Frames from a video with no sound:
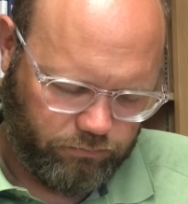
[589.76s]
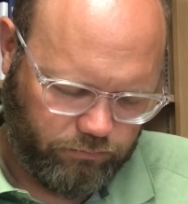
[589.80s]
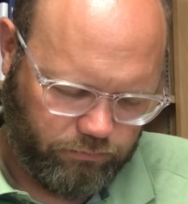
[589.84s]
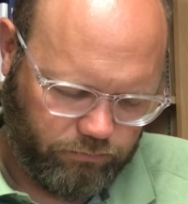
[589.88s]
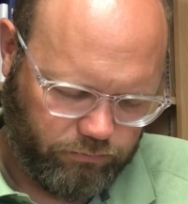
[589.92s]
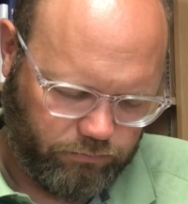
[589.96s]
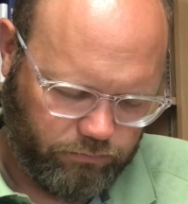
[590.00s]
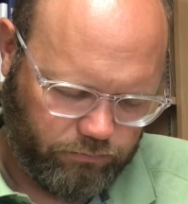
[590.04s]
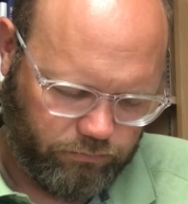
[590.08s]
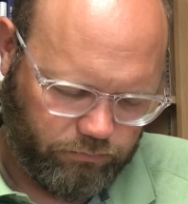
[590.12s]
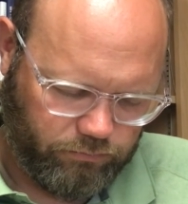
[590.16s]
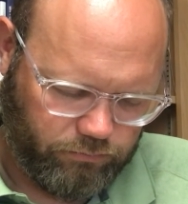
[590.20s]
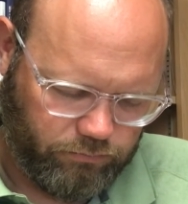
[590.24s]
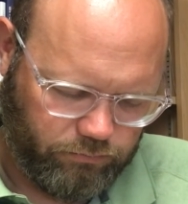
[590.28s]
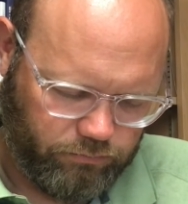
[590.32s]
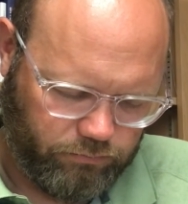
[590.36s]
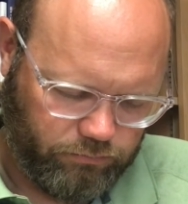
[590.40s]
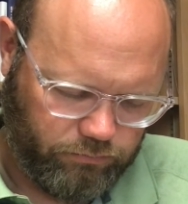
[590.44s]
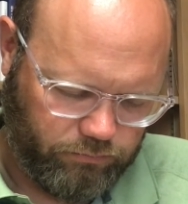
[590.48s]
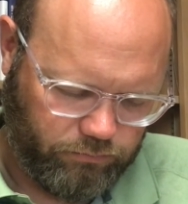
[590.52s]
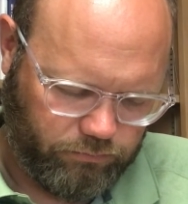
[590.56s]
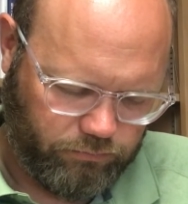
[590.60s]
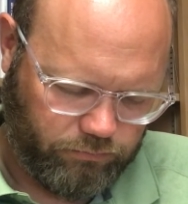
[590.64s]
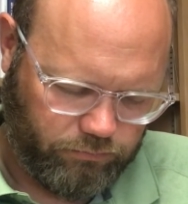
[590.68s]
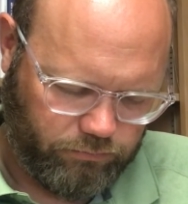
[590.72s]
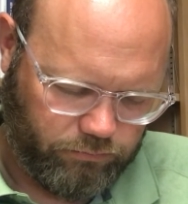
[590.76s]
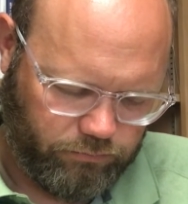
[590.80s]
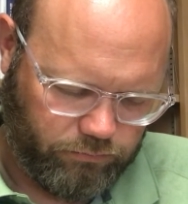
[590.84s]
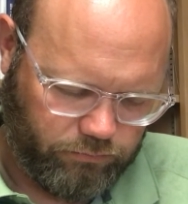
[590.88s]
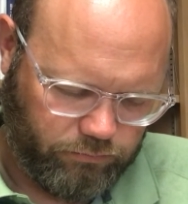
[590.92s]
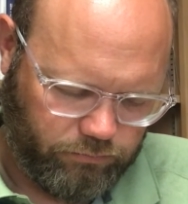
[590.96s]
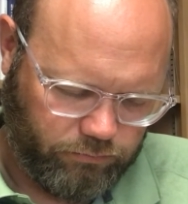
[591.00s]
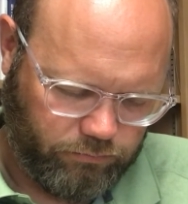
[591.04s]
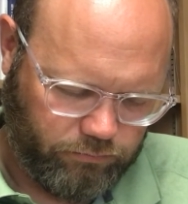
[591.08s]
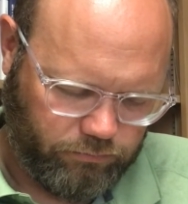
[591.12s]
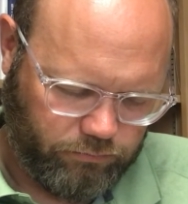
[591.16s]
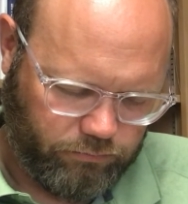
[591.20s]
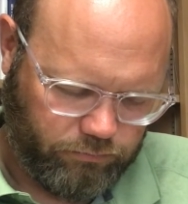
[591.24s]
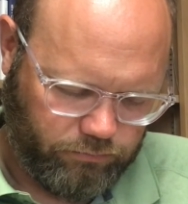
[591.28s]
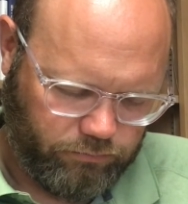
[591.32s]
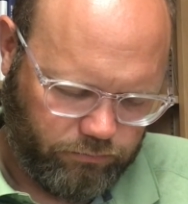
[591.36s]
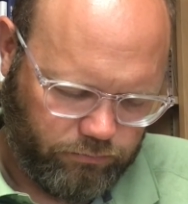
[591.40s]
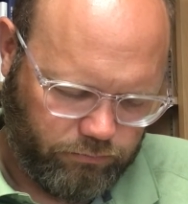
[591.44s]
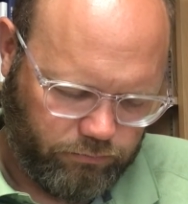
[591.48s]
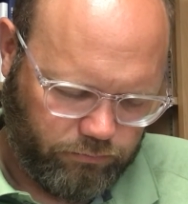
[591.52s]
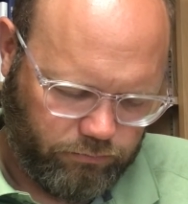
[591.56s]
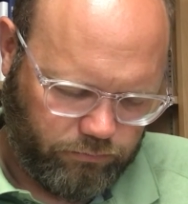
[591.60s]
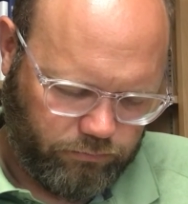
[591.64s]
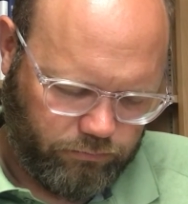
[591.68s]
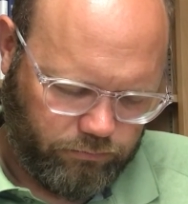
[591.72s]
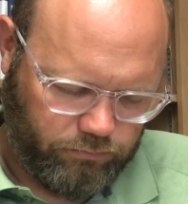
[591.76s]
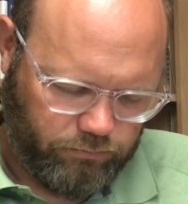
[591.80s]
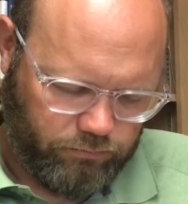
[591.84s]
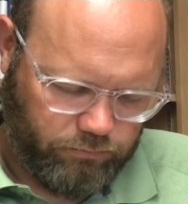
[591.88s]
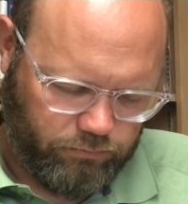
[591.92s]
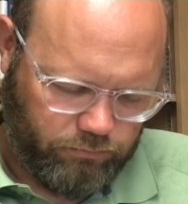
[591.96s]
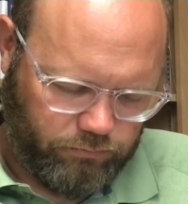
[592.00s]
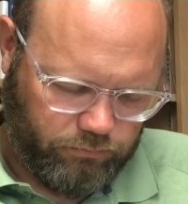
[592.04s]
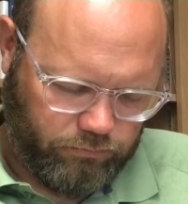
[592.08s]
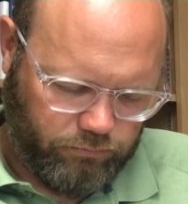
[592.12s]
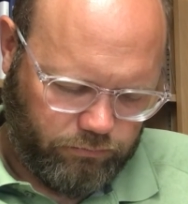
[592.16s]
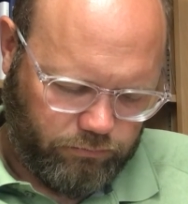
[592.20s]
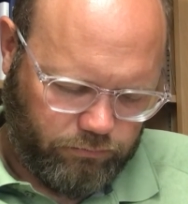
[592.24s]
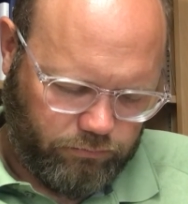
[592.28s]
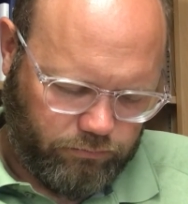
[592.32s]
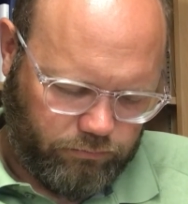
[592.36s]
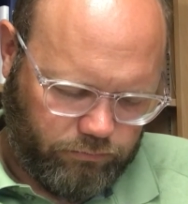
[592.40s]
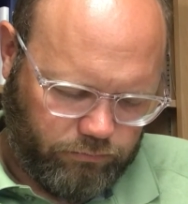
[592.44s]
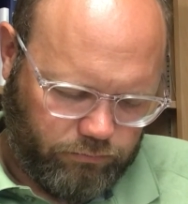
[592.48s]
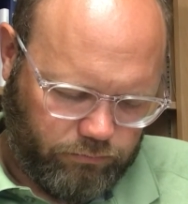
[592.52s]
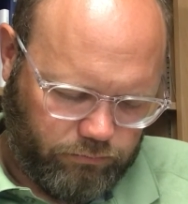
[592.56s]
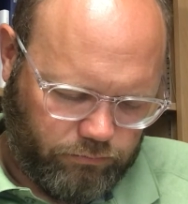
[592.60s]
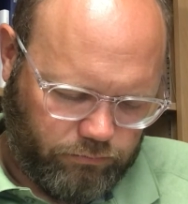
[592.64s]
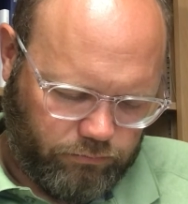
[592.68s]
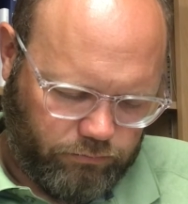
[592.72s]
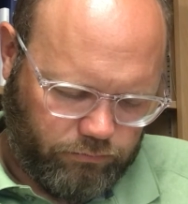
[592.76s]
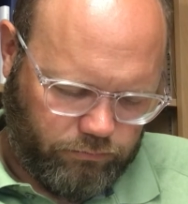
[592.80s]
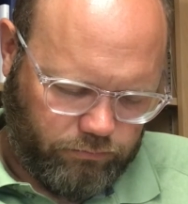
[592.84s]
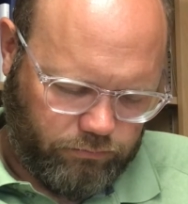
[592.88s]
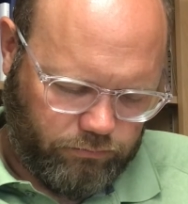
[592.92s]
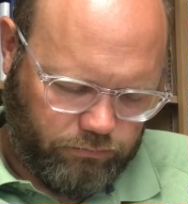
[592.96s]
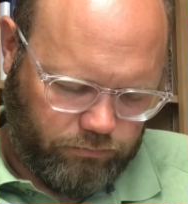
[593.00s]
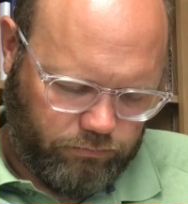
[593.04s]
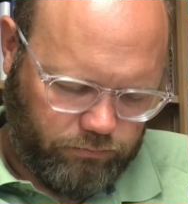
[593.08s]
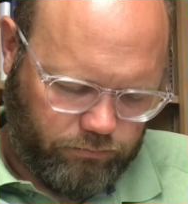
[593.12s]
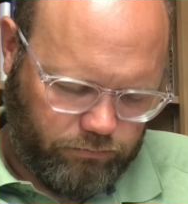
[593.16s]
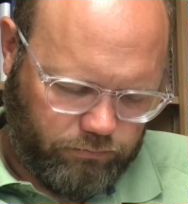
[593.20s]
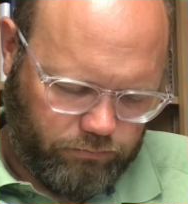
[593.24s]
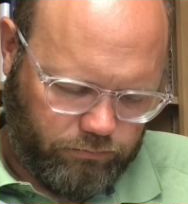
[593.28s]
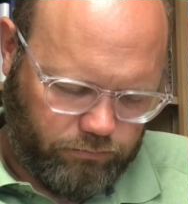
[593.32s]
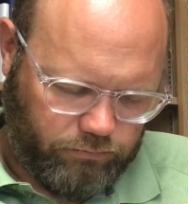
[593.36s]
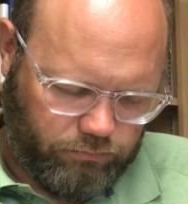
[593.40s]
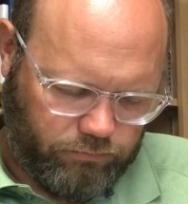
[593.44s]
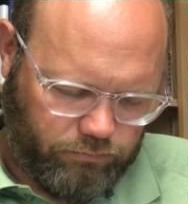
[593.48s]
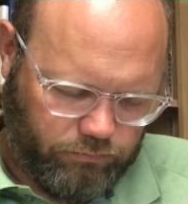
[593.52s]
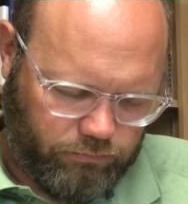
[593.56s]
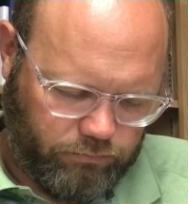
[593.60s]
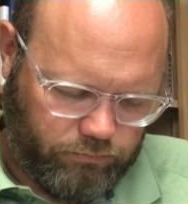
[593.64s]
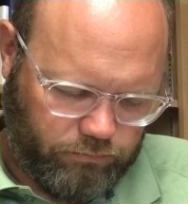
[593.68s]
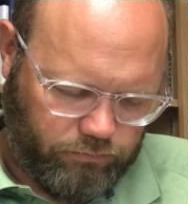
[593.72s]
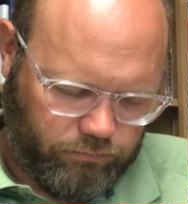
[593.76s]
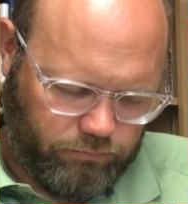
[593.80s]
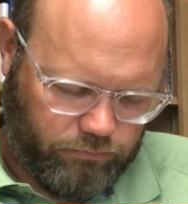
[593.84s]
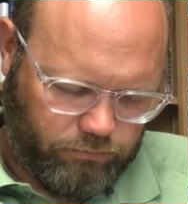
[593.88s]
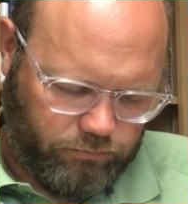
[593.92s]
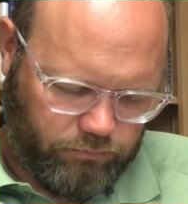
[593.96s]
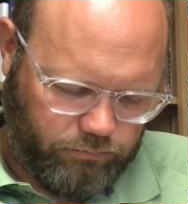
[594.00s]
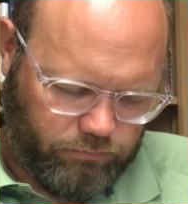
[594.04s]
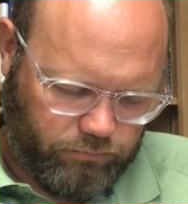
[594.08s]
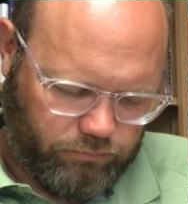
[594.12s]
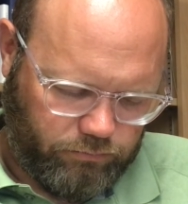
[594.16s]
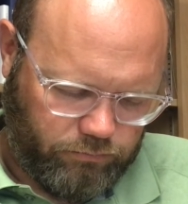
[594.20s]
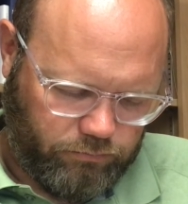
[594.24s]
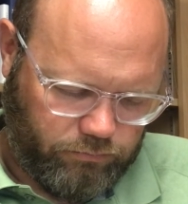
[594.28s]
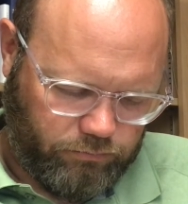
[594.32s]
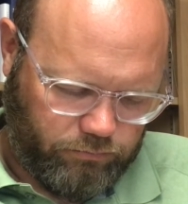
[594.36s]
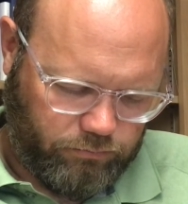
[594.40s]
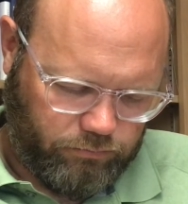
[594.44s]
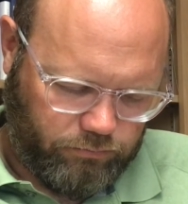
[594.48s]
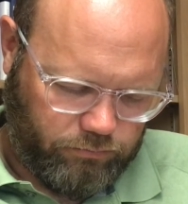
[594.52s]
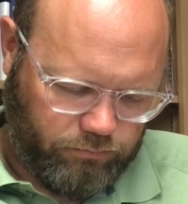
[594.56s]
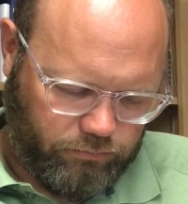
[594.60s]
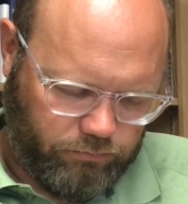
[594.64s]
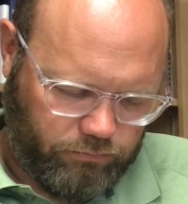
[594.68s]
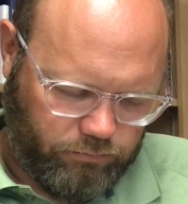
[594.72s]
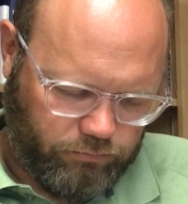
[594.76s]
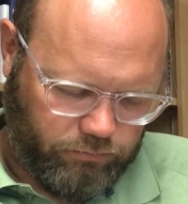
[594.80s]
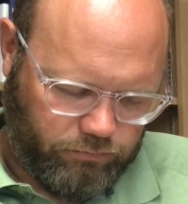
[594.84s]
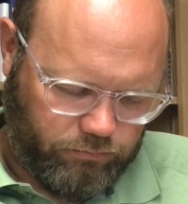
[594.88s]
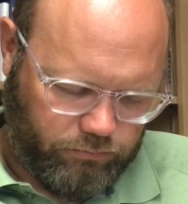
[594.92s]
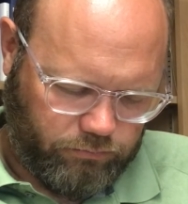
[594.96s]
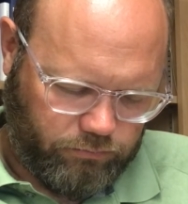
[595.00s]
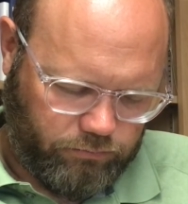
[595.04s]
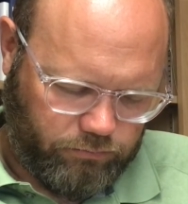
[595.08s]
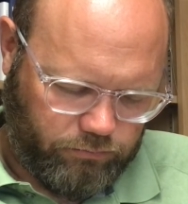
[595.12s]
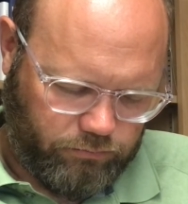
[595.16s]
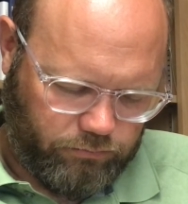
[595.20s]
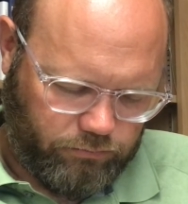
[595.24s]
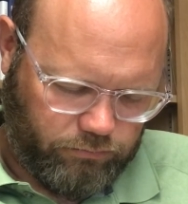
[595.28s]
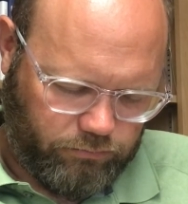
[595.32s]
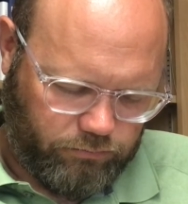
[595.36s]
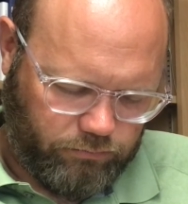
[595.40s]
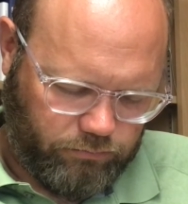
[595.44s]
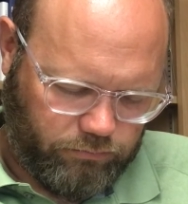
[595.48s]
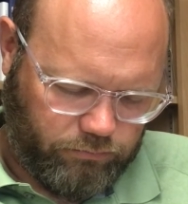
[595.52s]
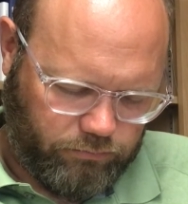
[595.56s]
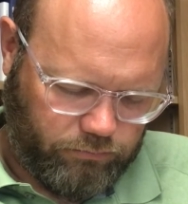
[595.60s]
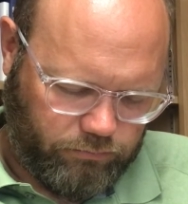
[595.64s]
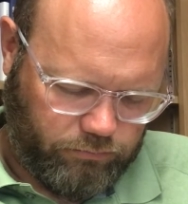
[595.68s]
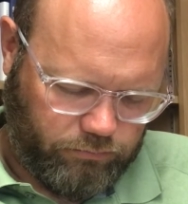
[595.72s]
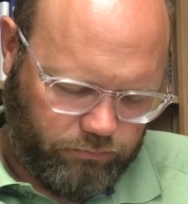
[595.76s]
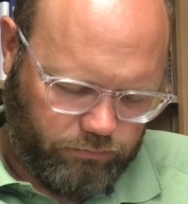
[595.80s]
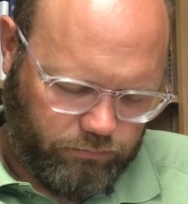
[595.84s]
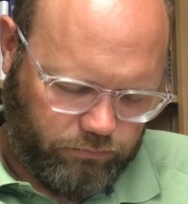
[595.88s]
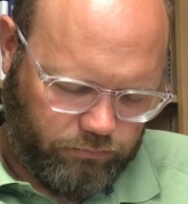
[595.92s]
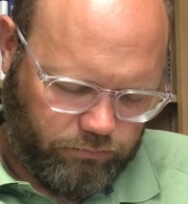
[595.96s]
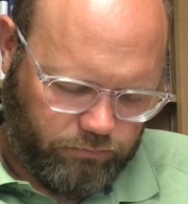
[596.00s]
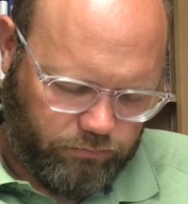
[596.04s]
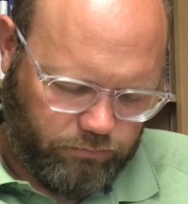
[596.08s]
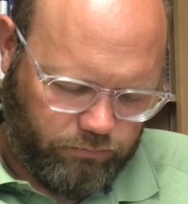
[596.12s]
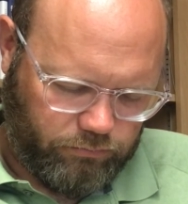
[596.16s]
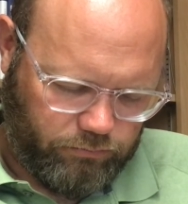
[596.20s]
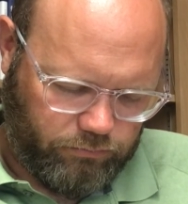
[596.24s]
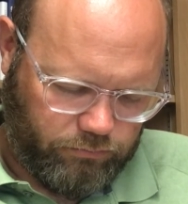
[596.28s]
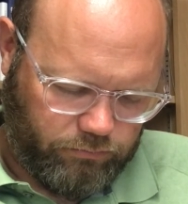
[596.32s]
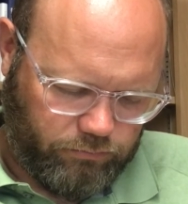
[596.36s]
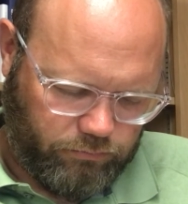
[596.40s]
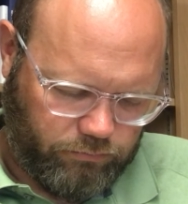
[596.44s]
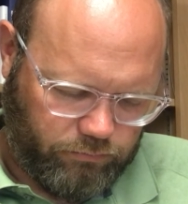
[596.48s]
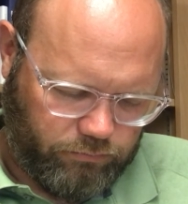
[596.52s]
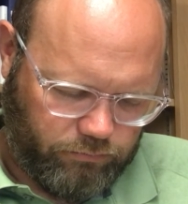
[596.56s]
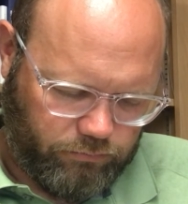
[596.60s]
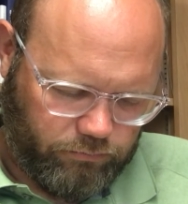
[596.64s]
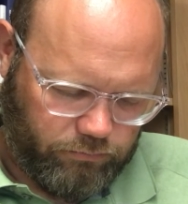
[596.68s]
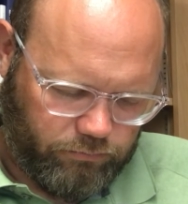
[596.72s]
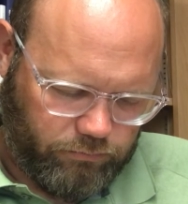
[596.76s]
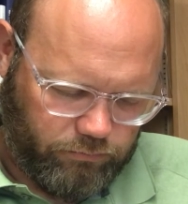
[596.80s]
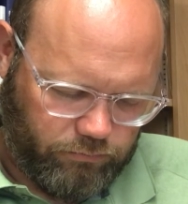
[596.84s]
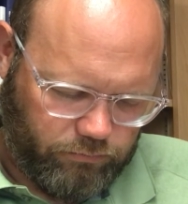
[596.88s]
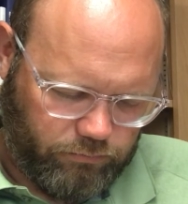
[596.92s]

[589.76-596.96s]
(silence)